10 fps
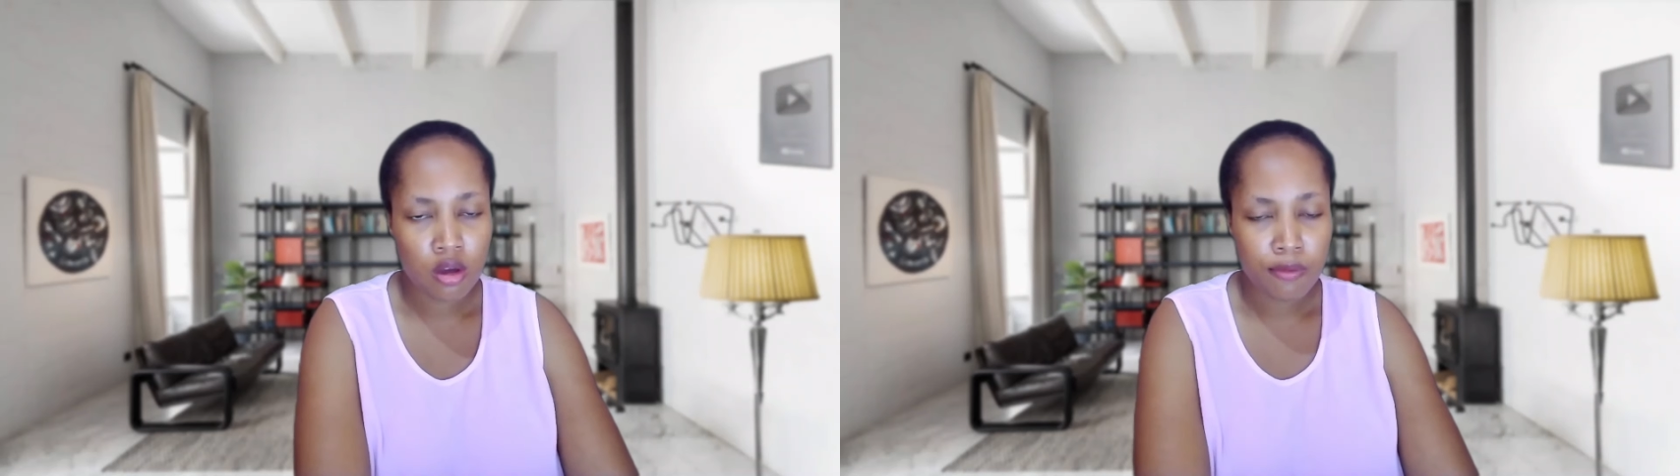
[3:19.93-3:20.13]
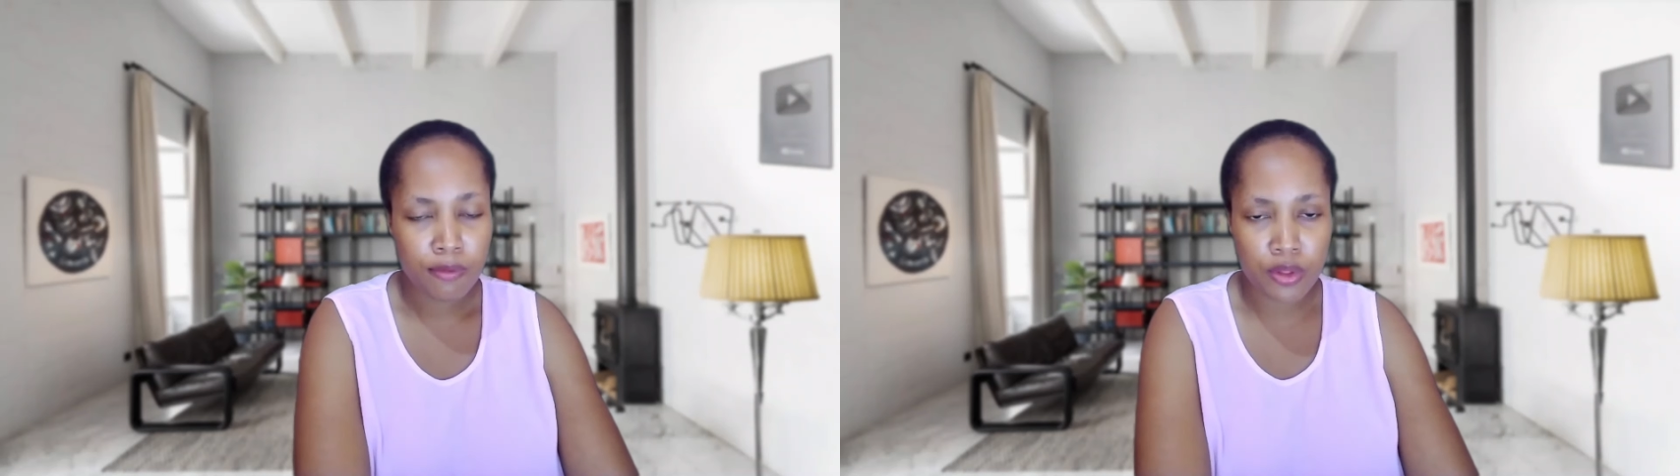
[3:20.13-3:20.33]

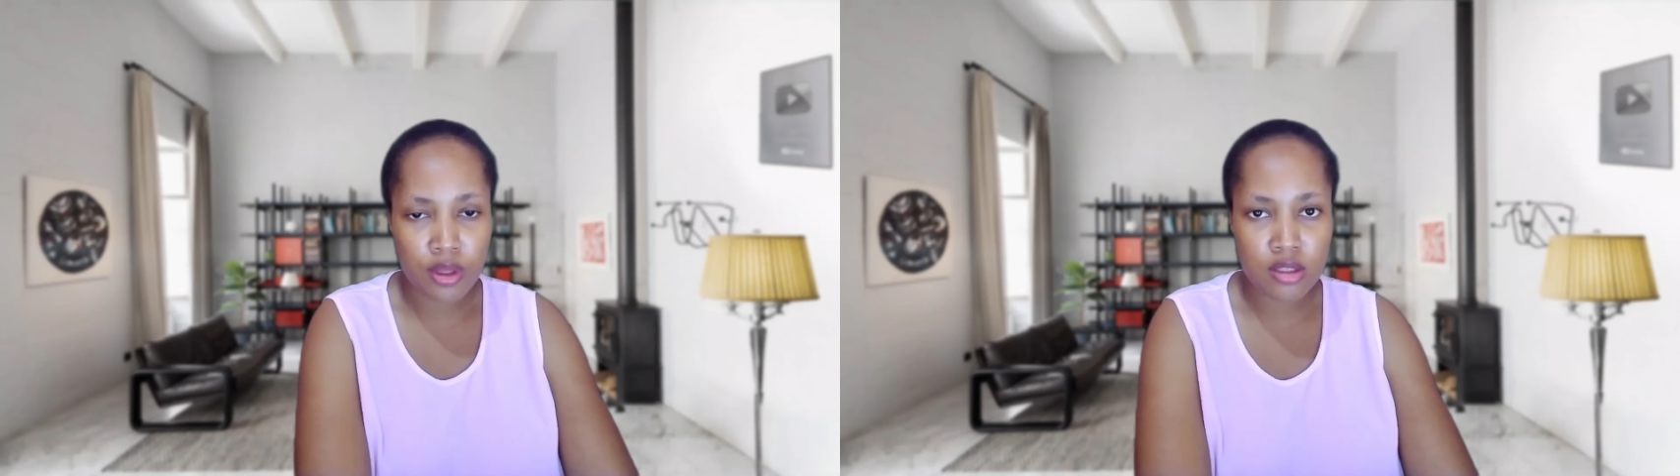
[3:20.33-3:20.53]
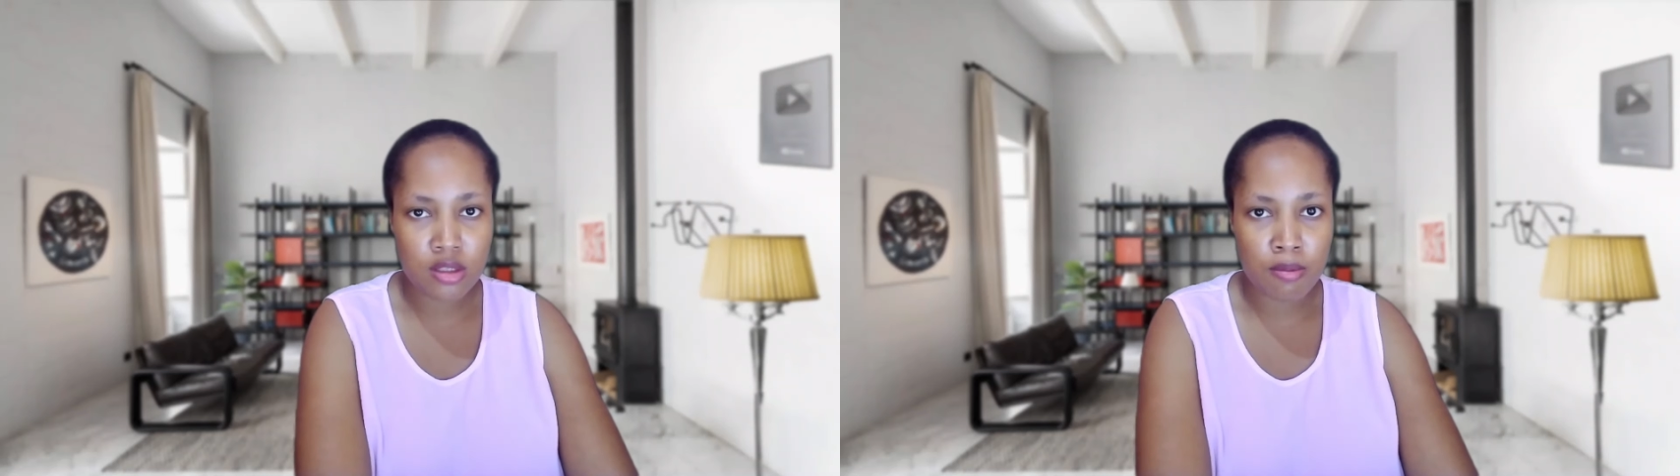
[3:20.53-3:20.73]
For
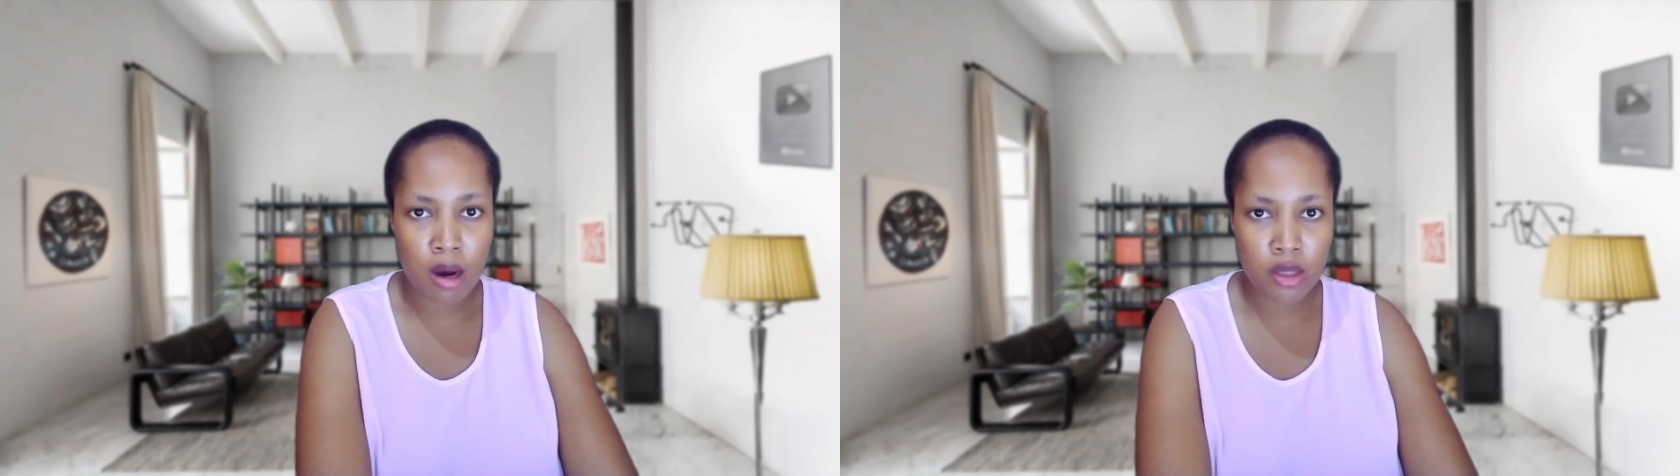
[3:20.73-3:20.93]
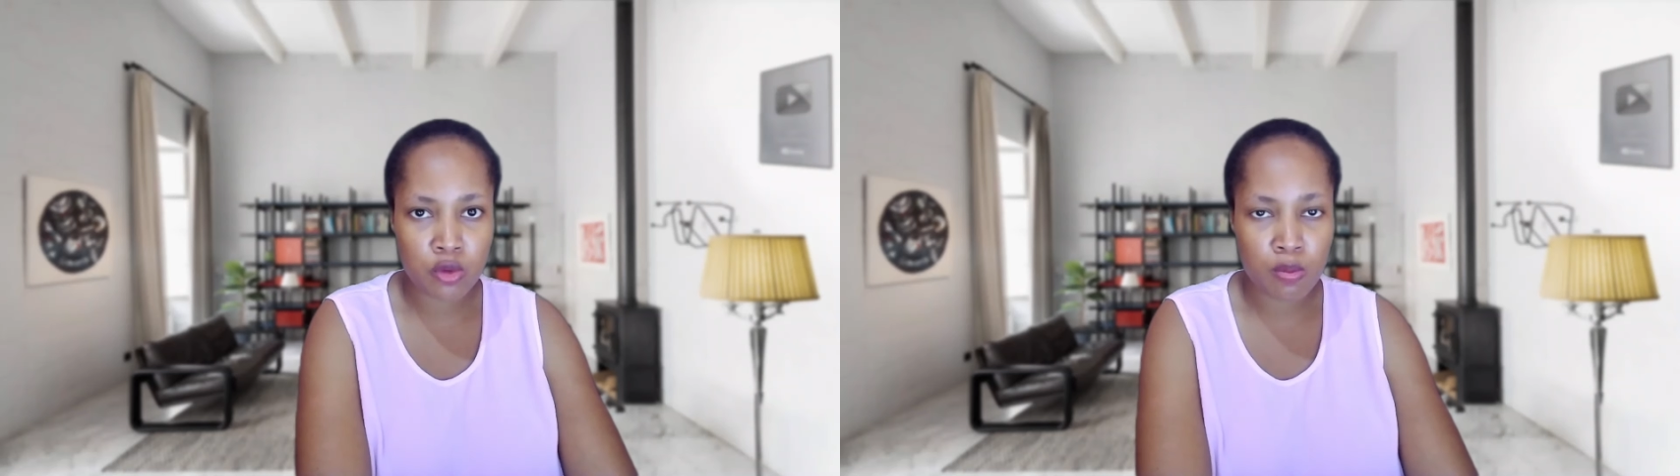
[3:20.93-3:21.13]
this and
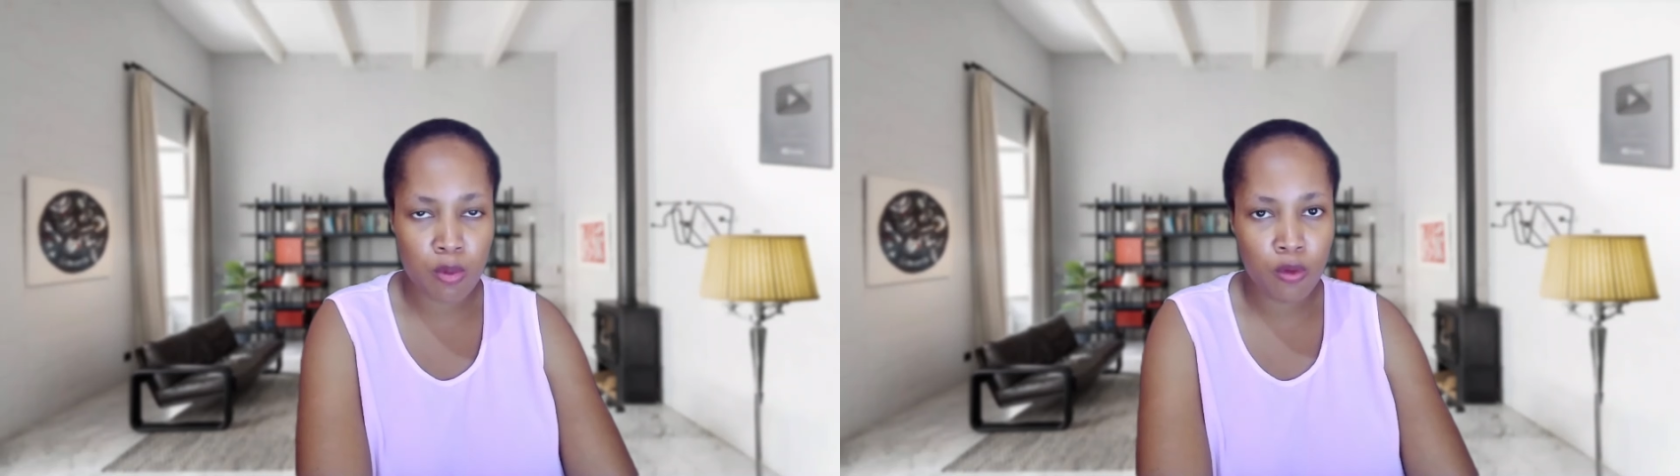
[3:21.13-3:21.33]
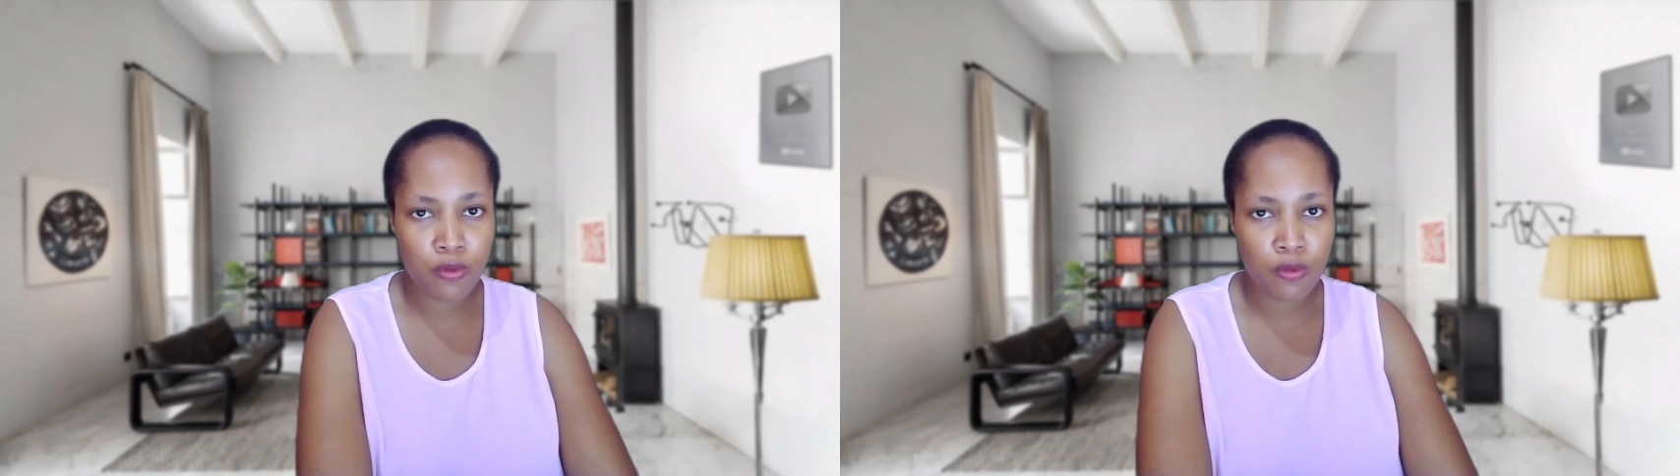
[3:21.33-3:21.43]
much more